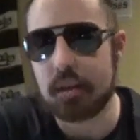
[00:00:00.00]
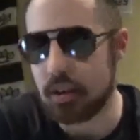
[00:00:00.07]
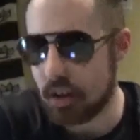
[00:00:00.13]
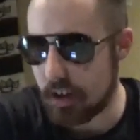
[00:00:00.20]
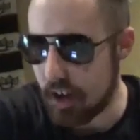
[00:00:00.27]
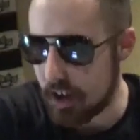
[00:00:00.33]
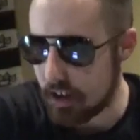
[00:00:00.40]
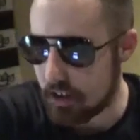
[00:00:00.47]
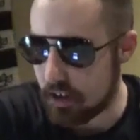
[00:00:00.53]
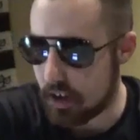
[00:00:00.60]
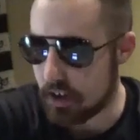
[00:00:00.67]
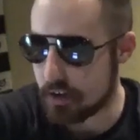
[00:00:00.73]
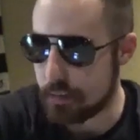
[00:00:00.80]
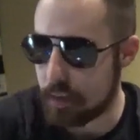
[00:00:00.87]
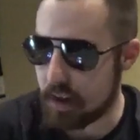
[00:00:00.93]
today to
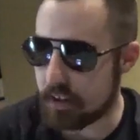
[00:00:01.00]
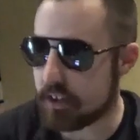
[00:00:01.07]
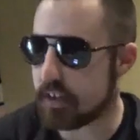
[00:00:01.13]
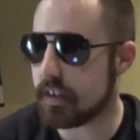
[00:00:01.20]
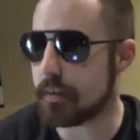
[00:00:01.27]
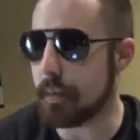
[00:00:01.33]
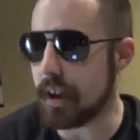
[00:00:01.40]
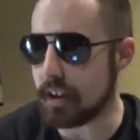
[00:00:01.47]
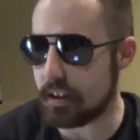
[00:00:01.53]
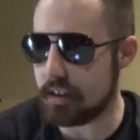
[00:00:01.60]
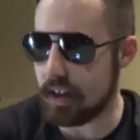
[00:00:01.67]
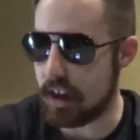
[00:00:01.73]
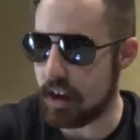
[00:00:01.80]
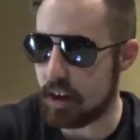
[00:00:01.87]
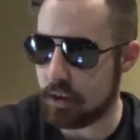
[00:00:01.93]
talk about
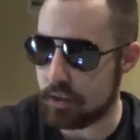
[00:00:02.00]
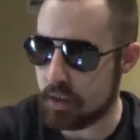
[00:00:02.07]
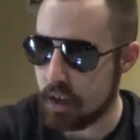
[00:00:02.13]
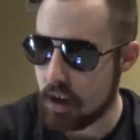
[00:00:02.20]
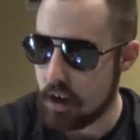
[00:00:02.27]
Smackdown